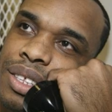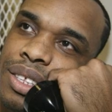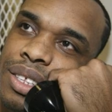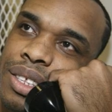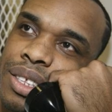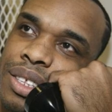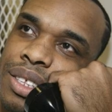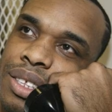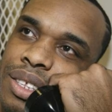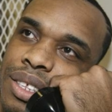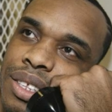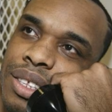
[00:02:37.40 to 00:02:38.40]

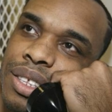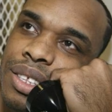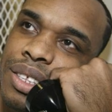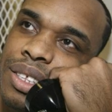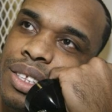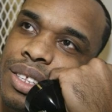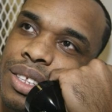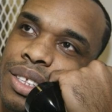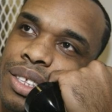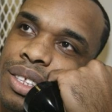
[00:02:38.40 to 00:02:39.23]
(no one is talking)